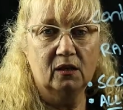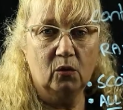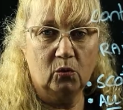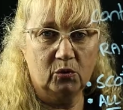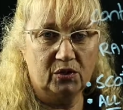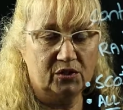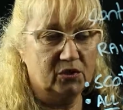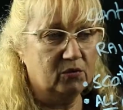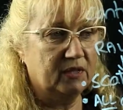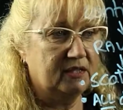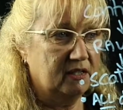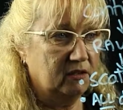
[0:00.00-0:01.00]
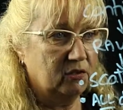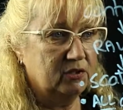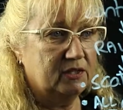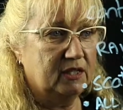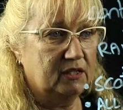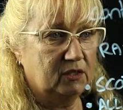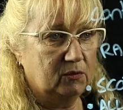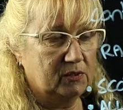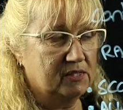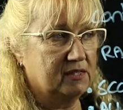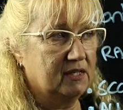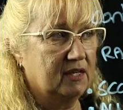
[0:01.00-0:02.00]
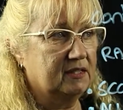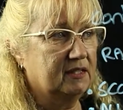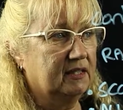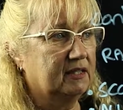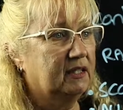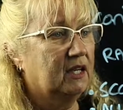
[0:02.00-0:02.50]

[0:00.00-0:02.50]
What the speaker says: or discrete and continuous data.